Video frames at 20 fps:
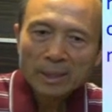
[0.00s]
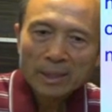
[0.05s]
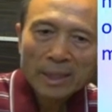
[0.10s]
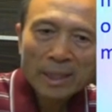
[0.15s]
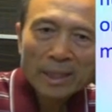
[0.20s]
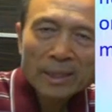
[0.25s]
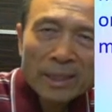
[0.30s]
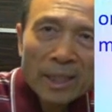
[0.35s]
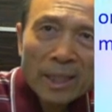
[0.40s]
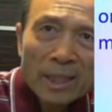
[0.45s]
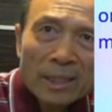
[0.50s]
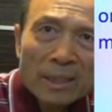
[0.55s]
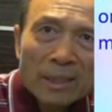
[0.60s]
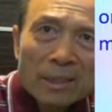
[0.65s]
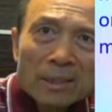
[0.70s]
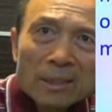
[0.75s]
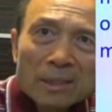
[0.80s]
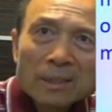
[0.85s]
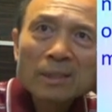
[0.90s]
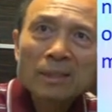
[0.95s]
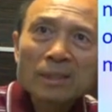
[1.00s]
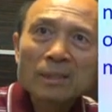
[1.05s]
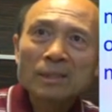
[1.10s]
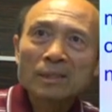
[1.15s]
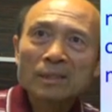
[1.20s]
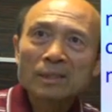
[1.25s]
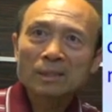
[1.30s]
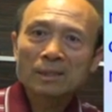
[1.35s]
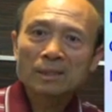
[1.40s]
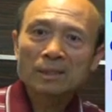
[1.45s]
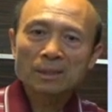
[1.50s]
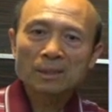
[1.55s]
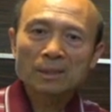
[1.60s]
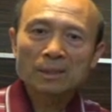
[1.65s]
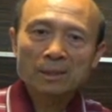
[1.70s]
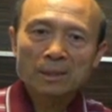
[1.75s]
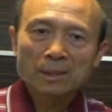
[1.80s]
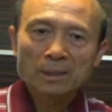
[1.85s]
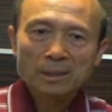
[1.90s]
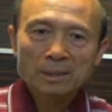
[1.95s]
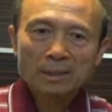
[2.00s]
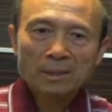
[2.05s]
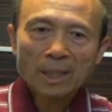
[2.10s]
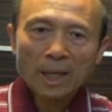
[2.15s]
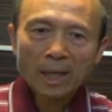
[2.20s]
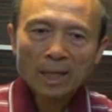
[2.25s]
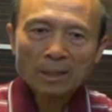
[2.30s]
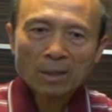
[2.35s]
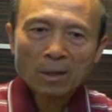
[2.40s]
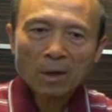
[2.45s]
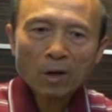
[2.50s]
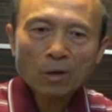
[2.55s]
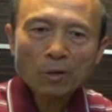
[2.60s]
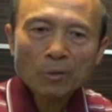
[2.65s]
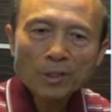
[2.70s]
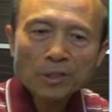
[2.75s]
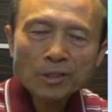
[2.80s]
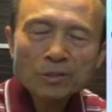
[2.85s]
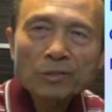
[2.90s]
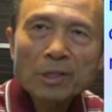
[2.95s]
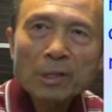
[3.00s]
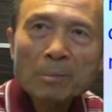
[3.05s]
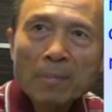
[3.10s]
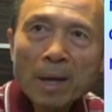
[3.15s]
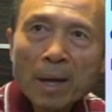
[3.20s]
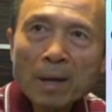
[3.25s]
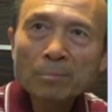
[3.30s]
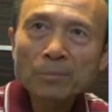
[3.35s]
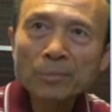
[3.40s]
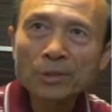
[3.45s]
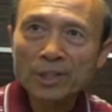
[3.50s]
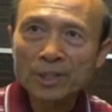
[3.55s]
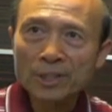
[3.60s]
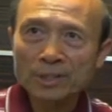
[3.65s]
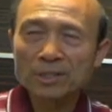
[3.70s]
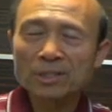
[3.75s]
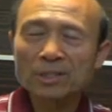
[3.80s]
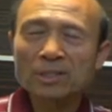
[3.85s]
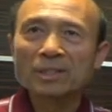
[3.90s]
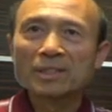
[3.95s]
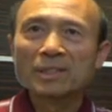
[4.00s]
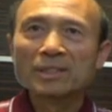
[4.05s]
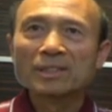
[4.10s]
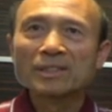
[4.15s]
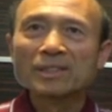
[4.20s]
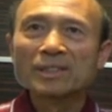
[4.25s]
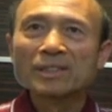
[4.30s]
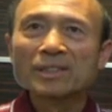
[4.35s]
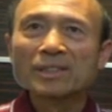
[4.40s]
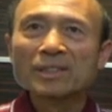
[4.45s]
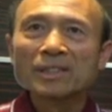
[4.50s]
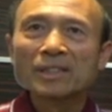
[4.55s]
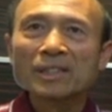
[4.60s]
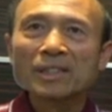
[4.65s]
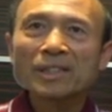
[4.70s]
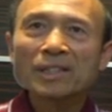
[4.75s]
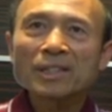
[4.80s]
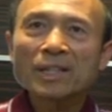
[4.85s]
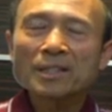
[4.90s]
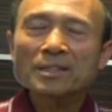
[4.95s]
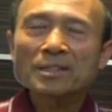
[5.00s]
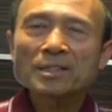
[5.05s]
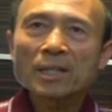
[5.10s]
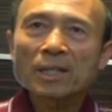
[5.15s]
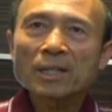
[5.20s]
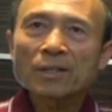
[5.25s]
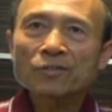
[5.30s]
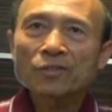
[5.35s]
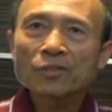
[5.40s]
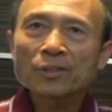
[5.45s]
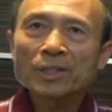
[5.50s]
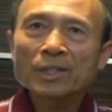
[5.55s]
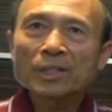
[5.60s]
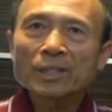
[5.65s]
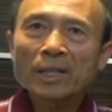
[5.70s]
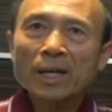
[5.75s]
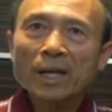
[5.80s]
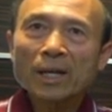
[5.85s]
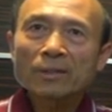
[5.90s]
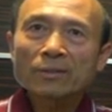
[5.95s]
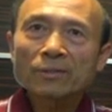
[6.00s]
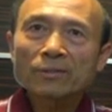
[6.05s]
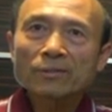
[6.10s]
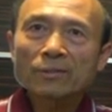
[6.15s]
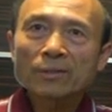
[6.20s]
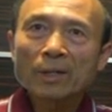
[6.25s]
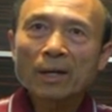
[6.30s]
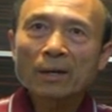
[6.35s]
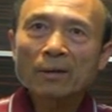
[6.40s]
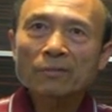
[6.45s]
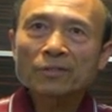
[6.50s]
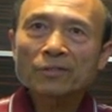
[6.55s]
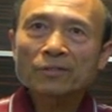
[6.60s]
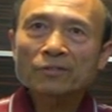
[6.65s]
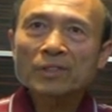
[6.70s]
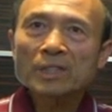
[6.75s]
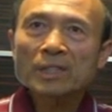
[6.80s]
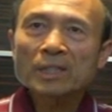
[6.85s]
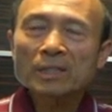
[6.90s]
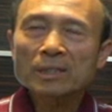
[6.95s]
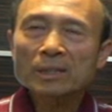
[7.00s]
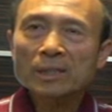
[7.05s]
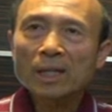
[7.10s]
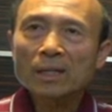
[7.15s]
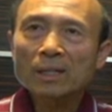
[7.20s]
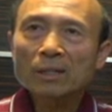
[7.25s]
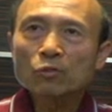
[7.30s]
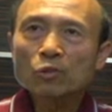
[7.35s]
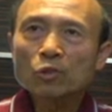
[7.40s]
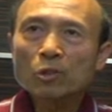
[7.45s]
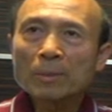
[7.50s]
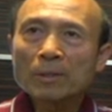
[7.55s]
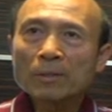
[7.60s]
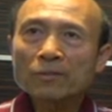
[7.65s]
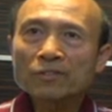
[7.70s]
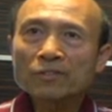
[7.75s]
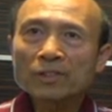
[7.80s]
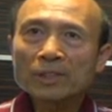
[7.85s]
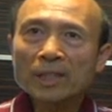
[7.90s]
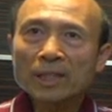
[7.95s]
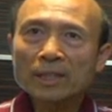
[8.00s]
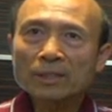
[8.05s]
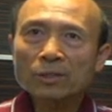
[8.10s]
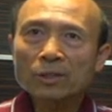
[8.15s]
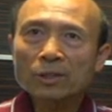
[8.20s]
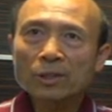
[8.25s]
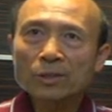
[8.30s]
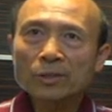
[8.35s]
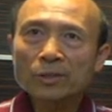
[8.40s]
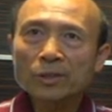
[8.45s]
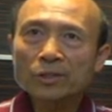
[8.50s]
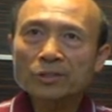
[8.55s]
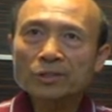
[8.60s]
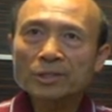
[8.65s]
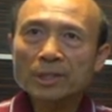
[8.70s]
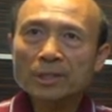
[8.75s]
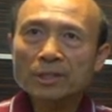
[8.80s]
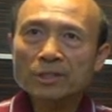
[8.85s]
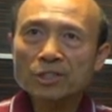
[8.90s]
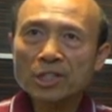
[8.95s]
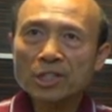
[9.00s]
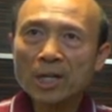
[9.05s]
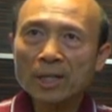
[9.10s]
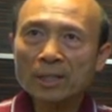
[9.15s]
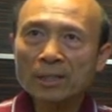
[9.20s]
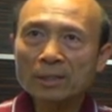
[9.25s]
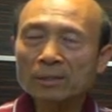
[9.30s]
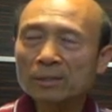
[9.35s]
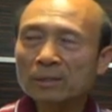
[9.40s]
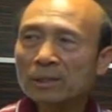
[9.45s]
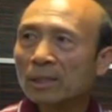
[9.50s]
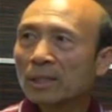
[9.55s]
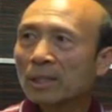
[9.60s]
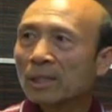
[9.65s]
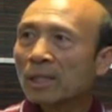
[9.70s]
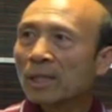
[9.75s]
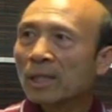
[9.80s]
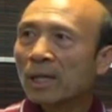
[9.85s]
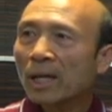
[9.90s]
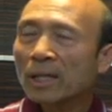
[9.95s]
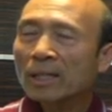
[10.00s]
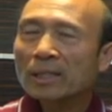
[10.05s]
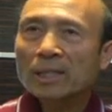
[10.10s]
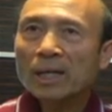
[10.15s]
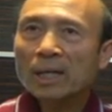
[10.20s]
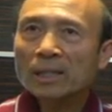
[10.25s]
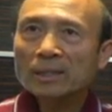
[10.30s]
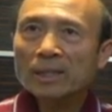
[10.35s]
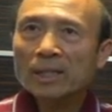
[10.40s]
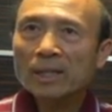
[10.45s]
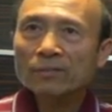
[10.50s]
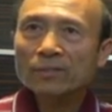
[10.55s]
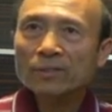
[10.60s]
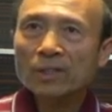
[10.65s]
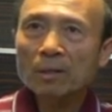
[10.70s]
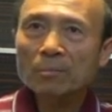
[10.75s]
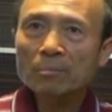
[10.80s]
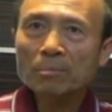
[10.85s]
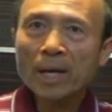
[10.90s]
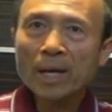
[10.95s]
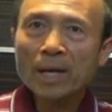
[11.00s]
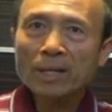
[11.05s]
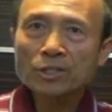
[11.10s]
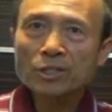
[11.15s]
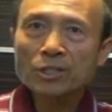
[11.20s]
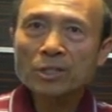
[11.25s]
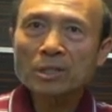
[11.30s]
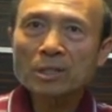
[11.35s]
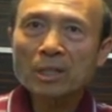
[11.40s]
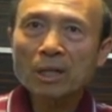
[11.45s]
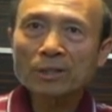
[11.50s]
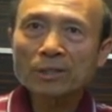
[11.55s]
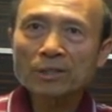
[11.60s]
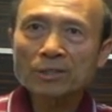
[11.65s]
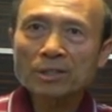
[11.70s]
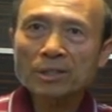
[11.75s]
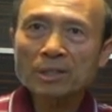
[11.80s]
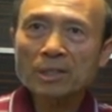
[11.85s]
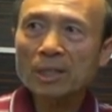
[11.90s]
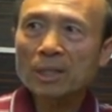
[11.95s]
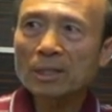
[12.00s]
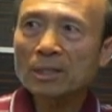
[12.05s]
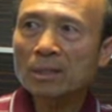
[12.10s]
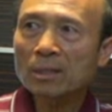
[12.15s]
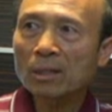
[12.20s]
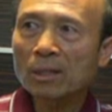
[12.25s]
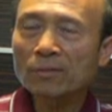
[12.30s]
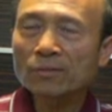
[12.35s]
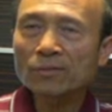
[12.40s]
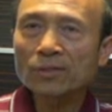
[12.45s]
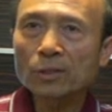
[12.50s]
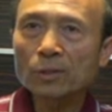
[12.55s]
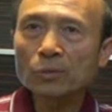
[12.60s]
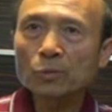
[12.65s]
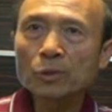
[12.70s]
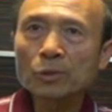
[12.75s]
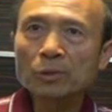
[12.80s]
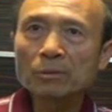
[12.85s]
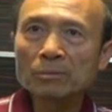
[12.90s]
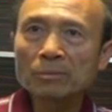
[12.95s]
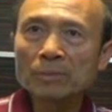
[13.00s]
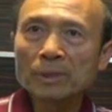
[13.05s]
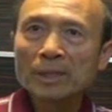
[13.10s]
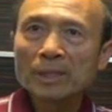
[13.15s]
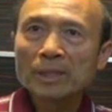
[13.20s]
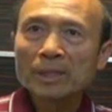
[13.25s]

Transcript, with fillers: And then God always remembers us. In Isaiah 49 uh, 15, can a woman forget her nursing child and not have compassion on the son of her womb?